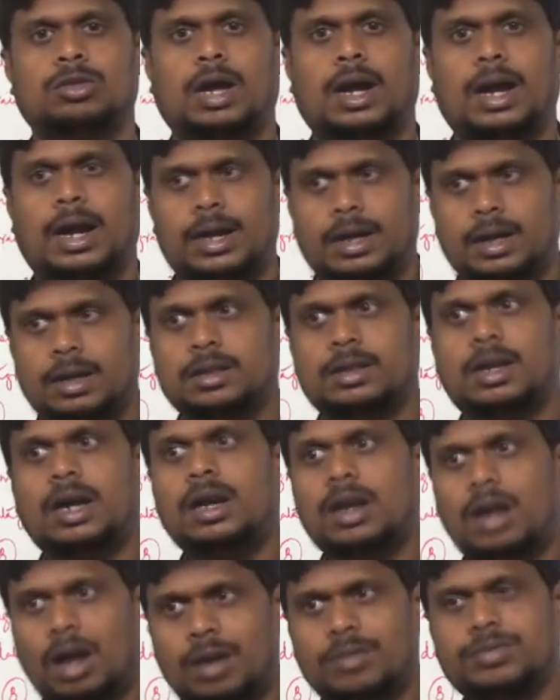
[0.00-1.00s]
And
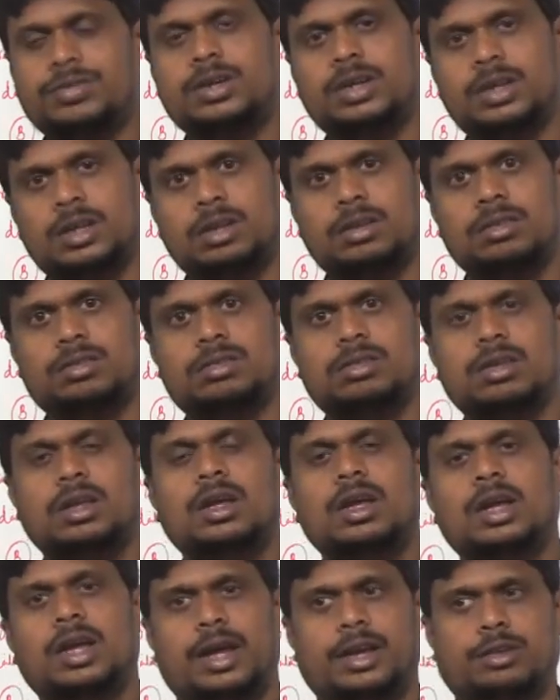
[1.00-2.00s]
that offset is
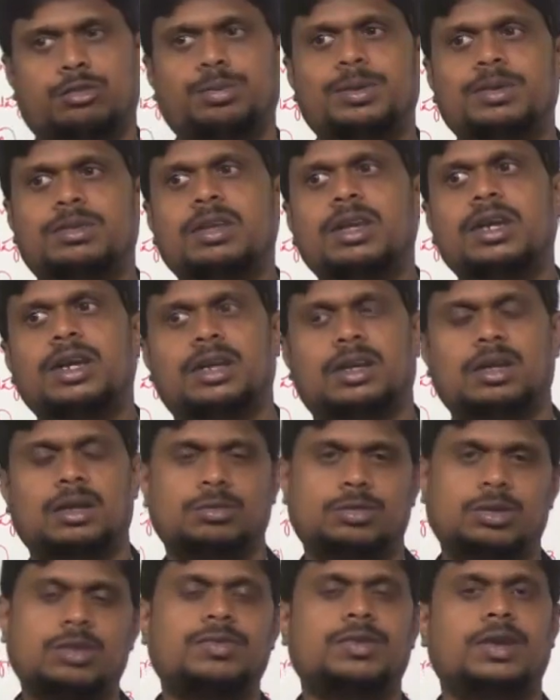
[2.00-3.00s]
expressing in
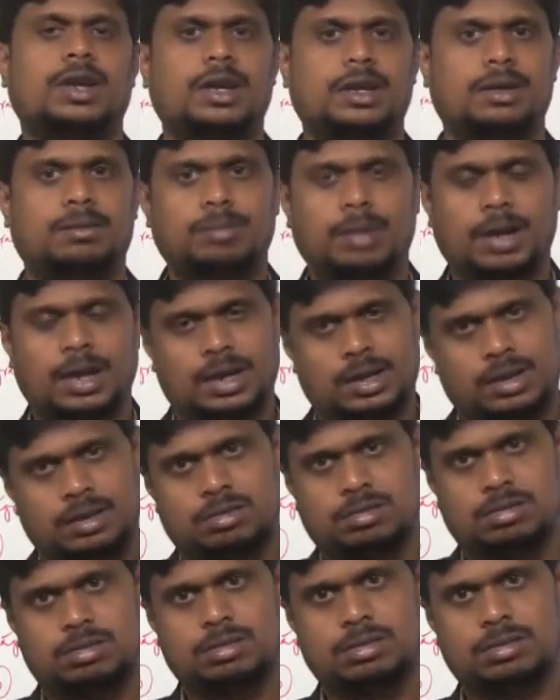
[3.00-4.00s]
terms of 8
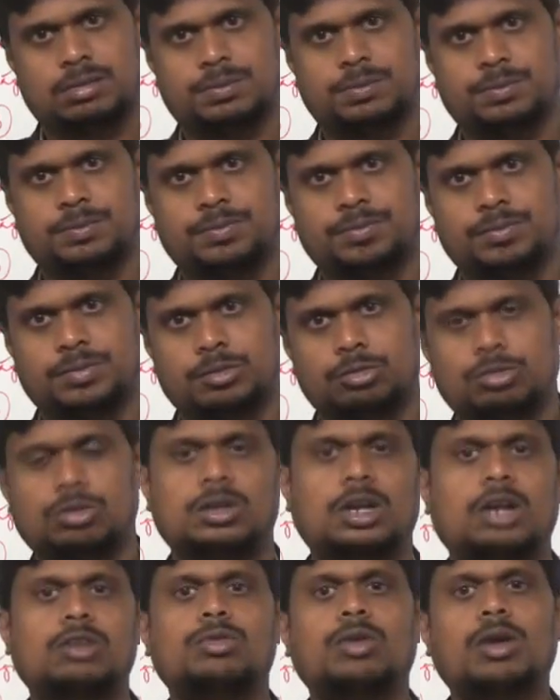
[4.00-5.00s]
bytes. So
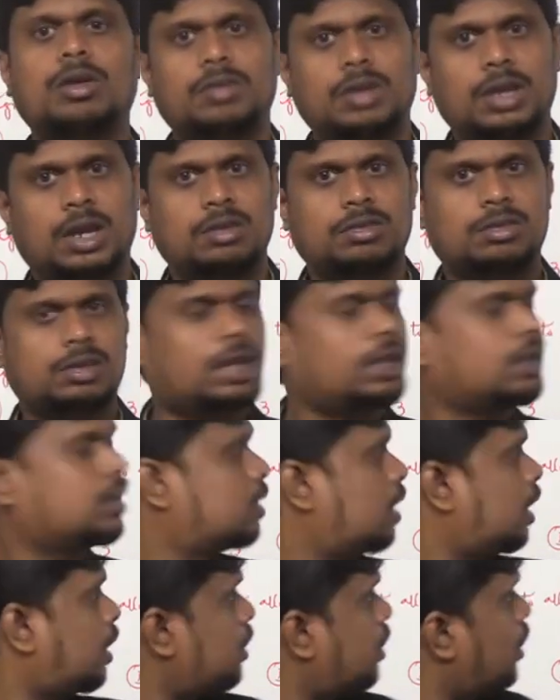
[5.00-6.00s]
that's why we are
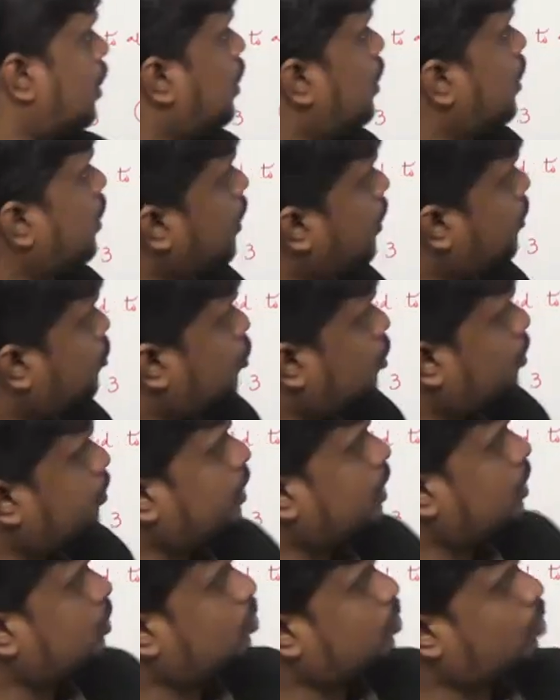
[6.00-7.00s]
saying that it should
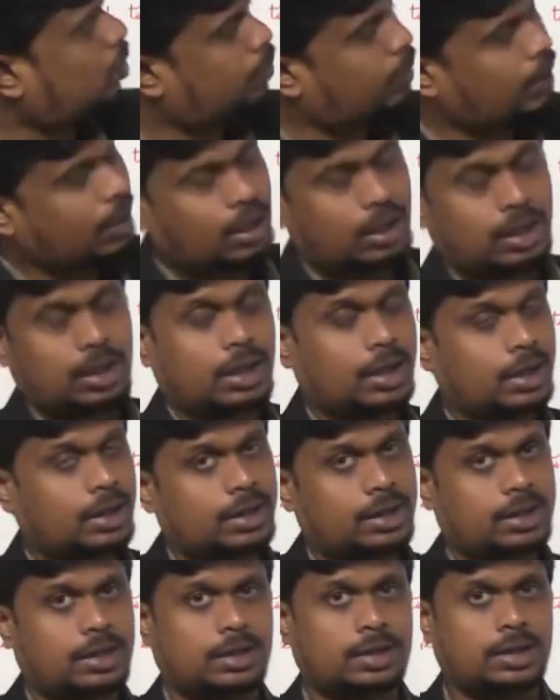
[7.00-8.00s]
be divisible by
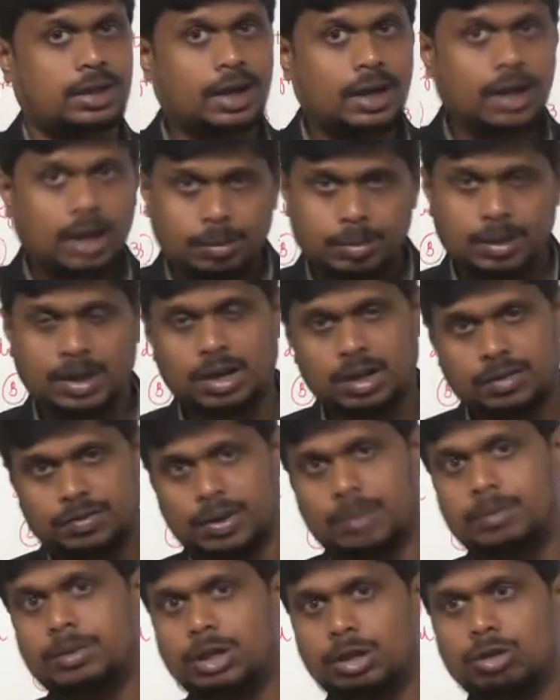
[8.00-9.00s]
8. The data part of
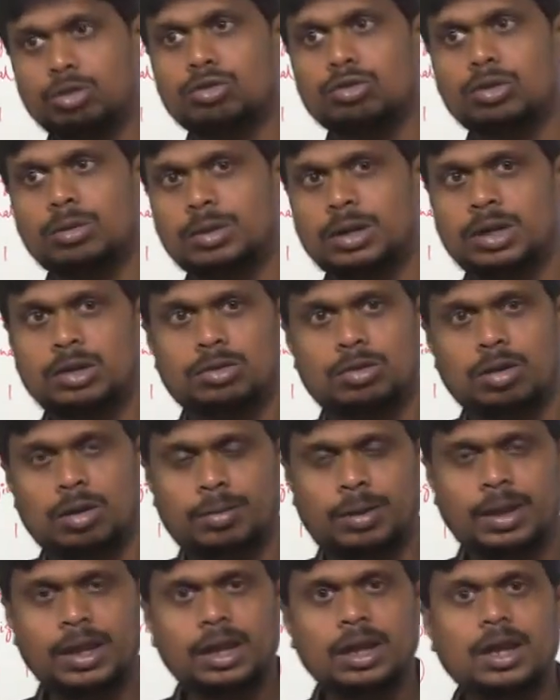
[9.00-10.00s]
MTU should be
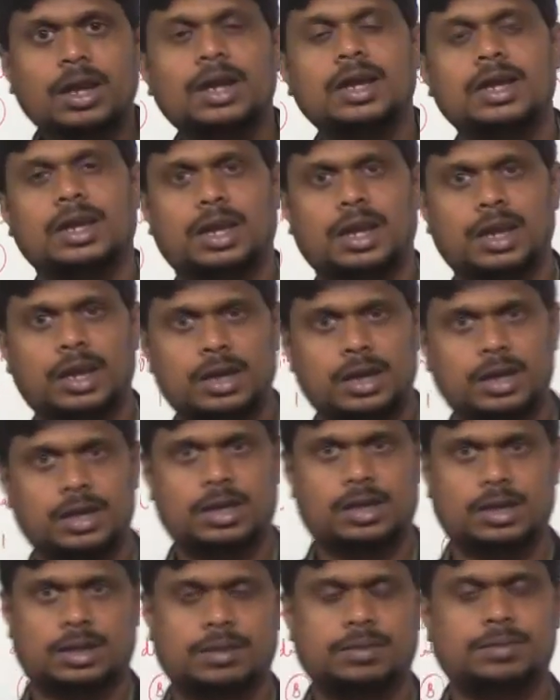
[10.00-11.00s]
divisible by 8.
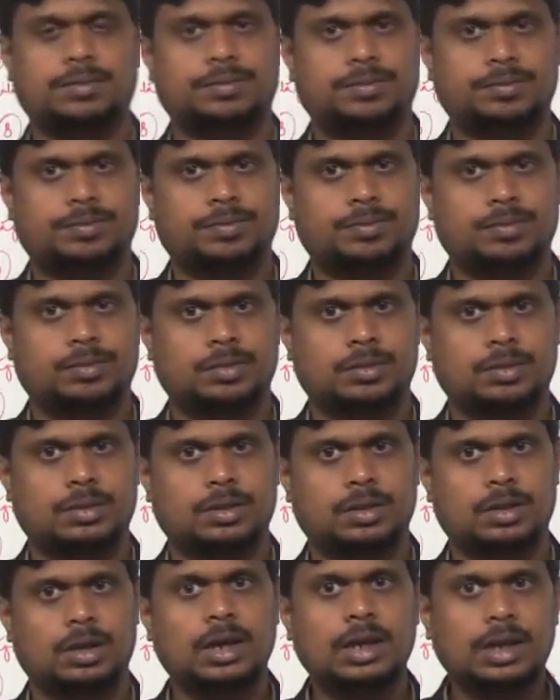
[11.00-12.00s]

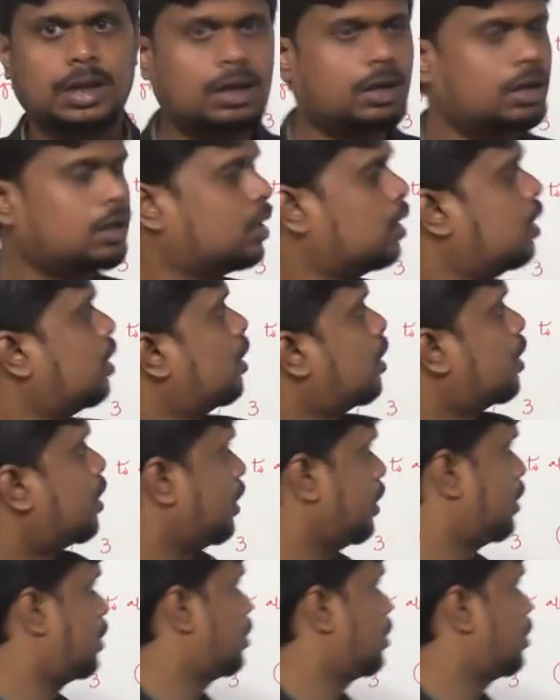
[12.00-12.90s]
Clear? Right.